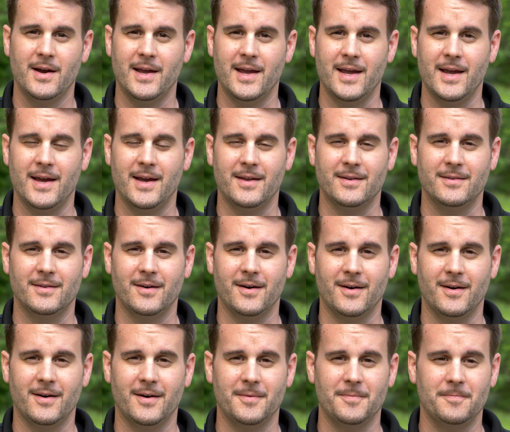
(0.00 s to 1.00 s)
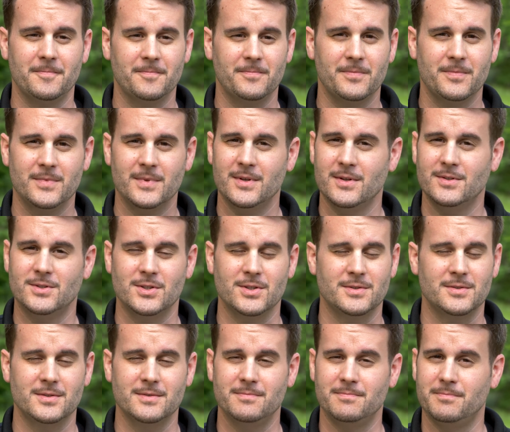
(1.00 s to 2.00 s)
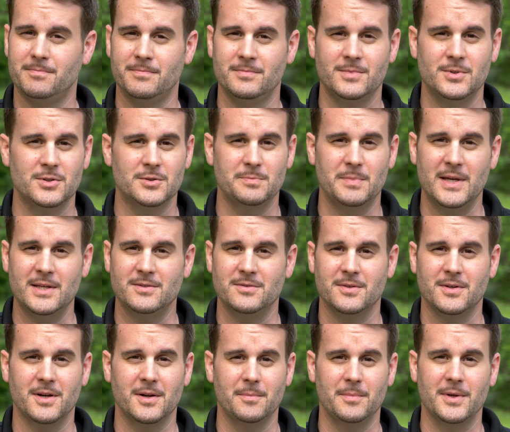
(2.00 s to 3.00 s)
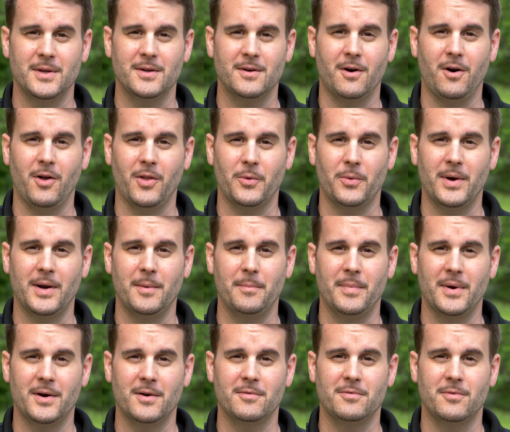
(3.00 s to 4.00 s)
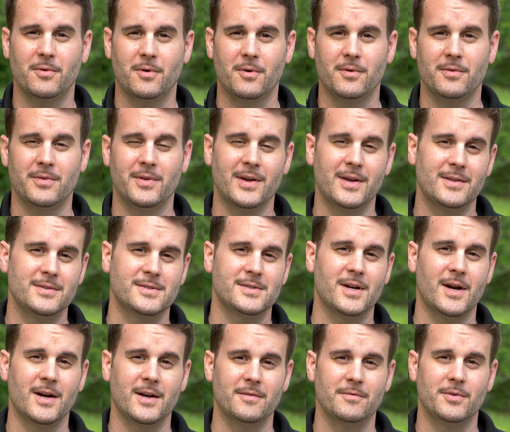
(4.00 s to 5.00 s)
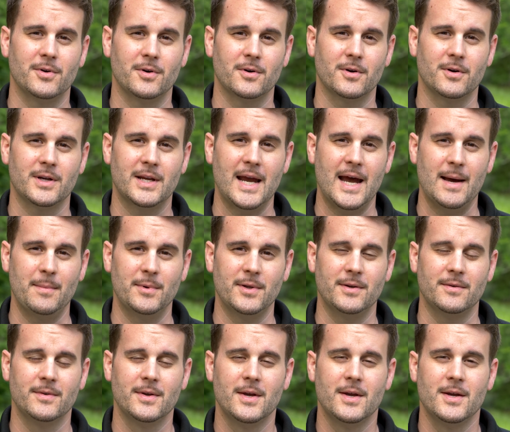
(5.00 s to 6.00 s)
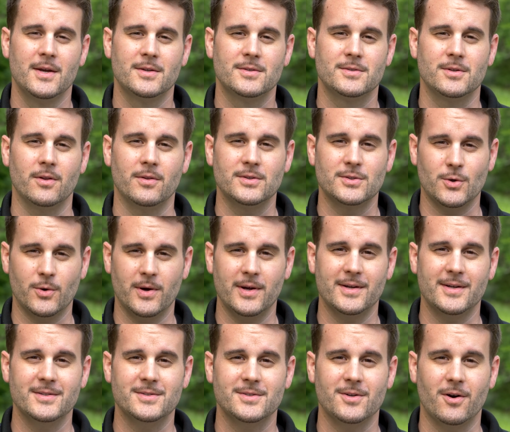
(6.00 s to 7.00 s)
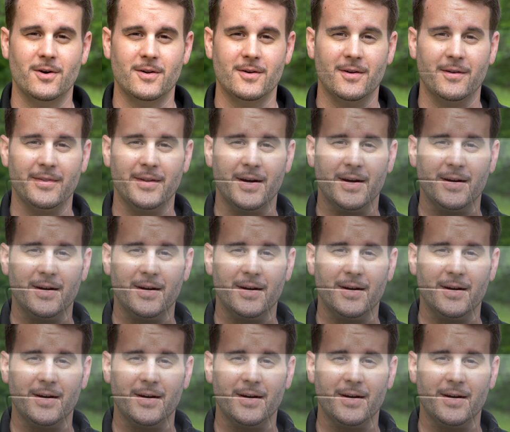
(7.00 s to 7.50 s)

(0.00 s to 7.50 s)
And um, it's just, just basically gonna be all around better for the inside of your cabin. So let's go ahead and get started on